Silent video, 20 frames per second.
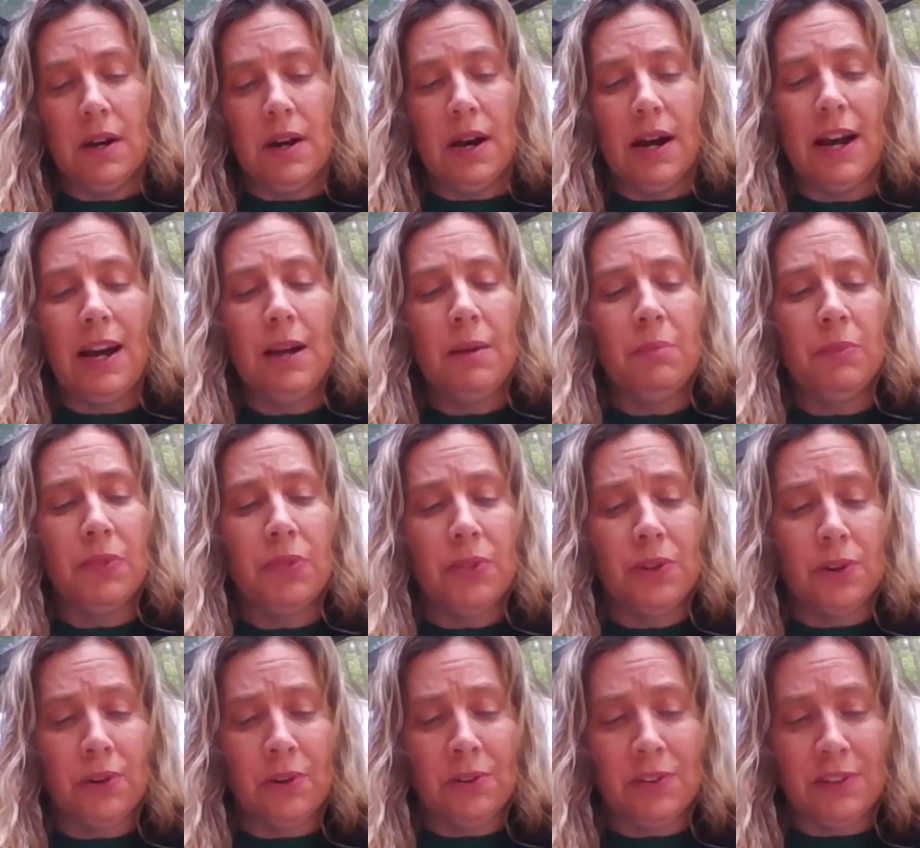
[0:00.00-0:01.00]
"I'm
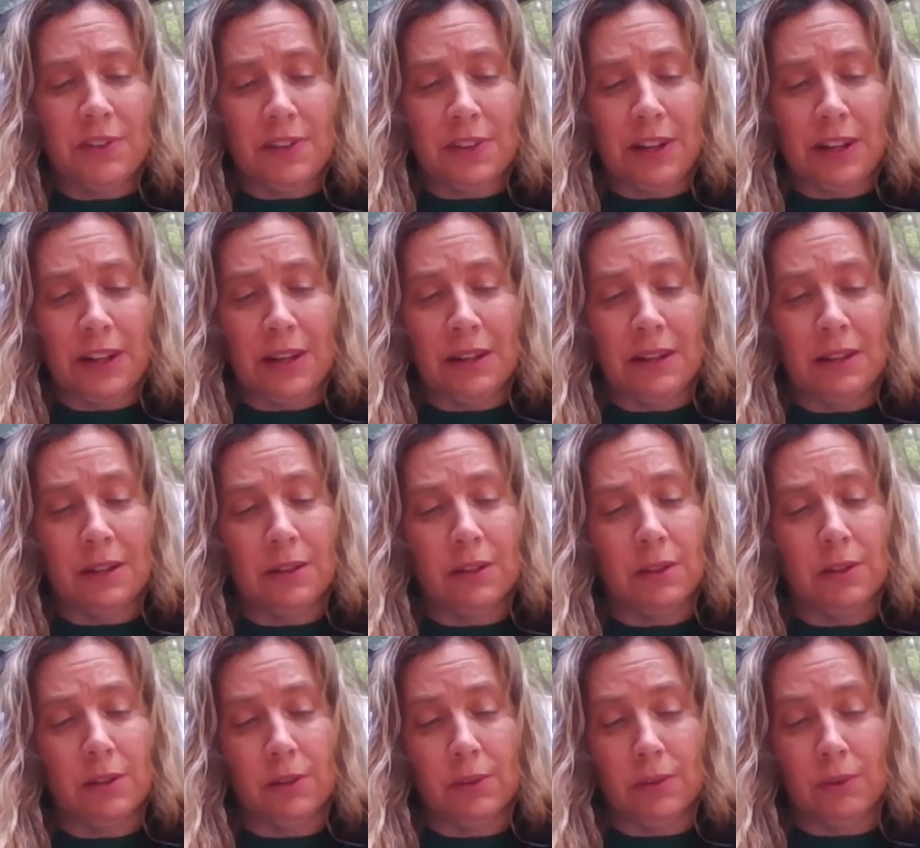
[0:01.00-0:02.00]
thirsty."
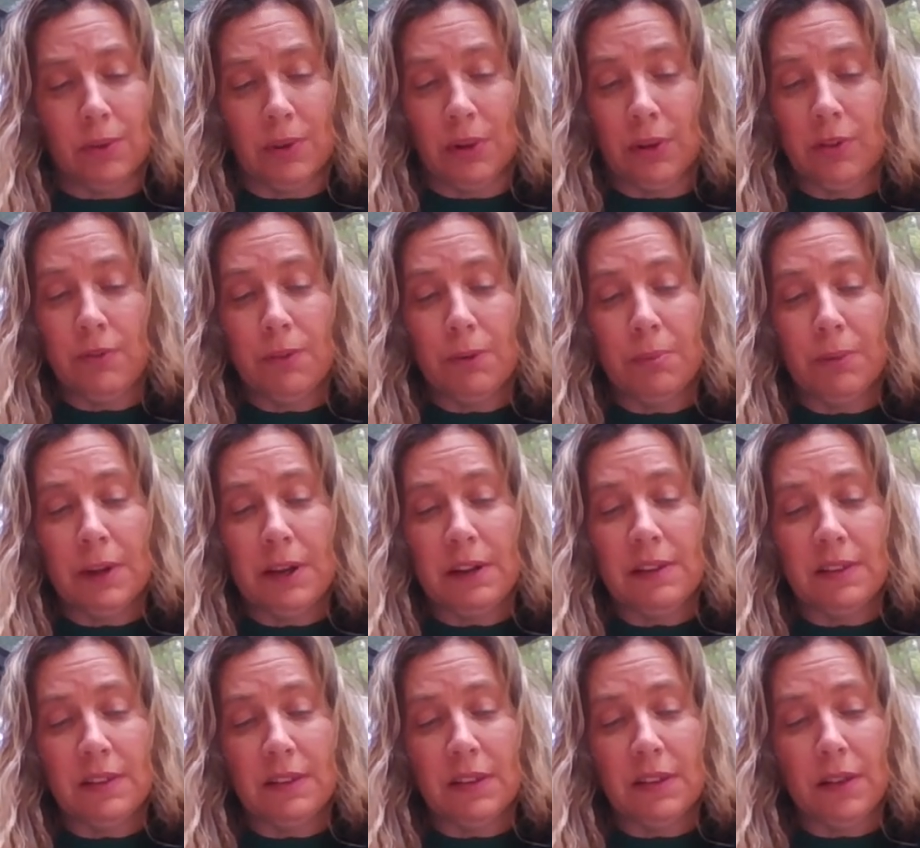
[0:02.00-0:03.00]
"We'll look for
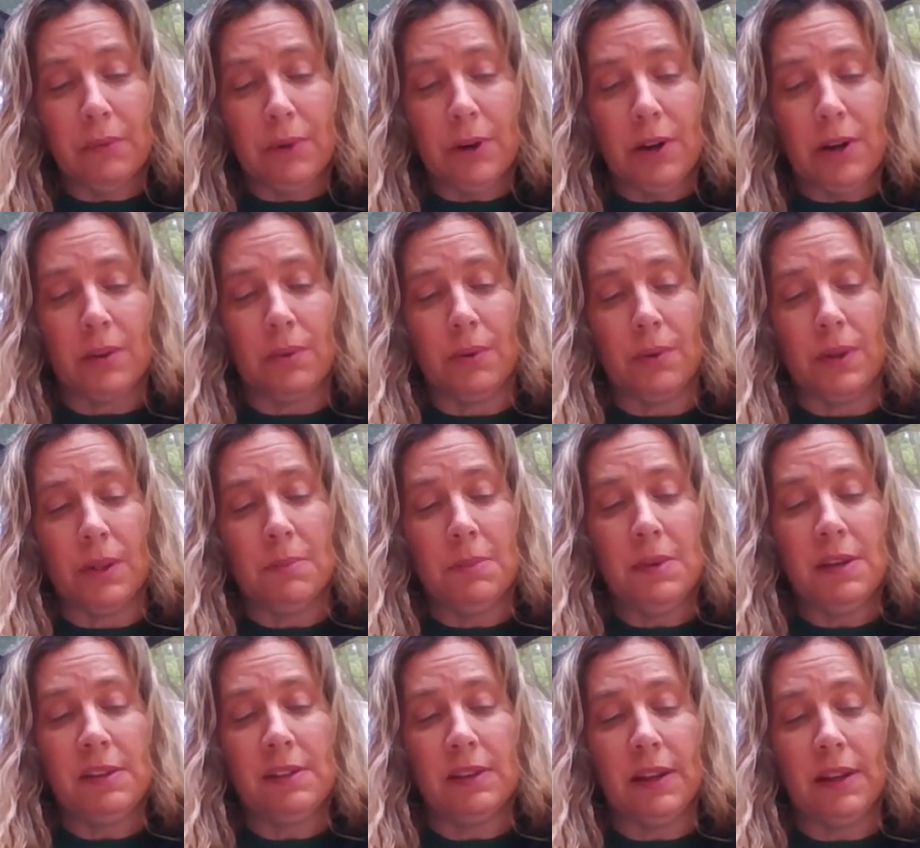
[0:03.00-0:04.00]
places in the rock where the
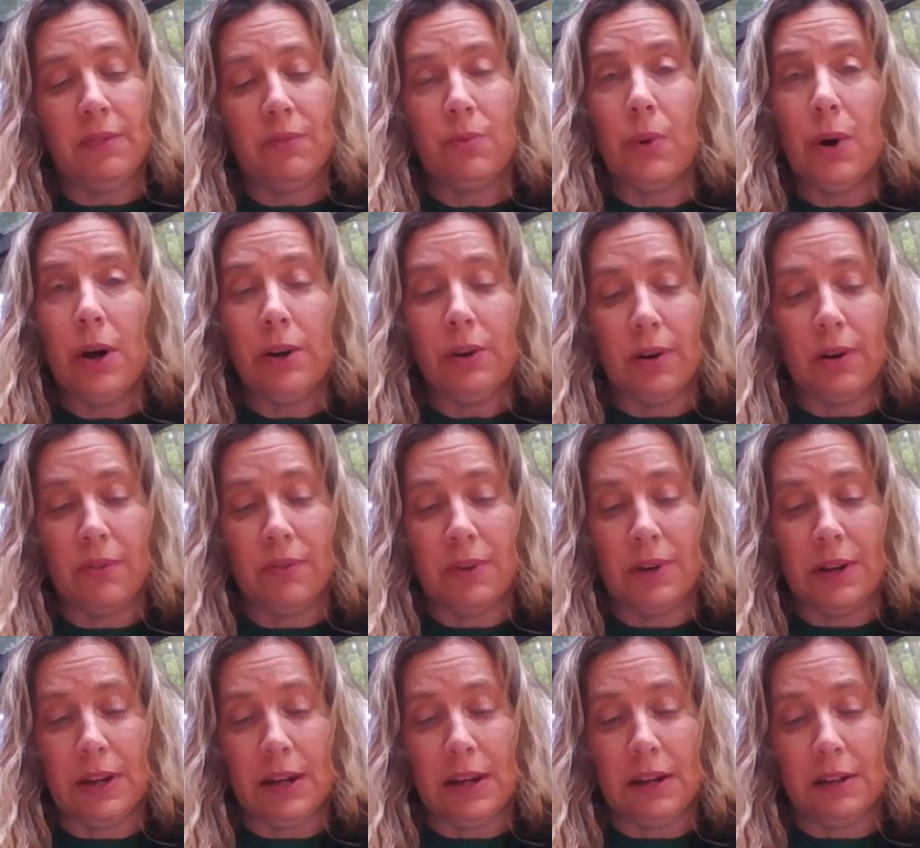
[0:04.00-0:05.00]
mist left water
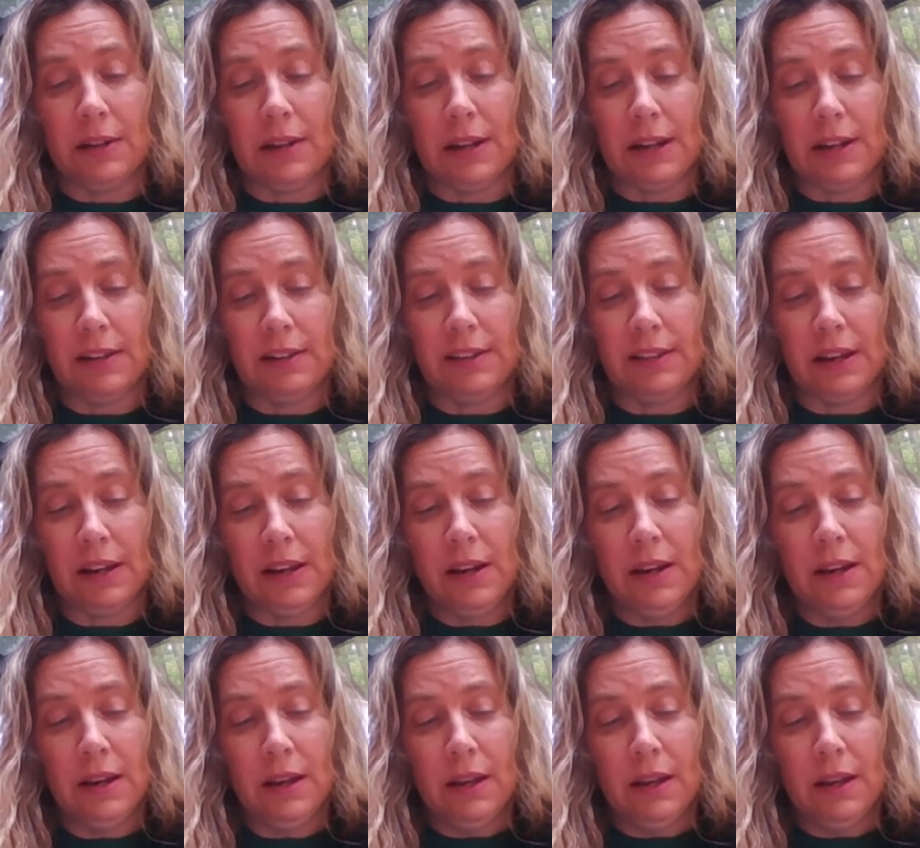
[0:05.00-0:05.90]
overnight," Gladys said.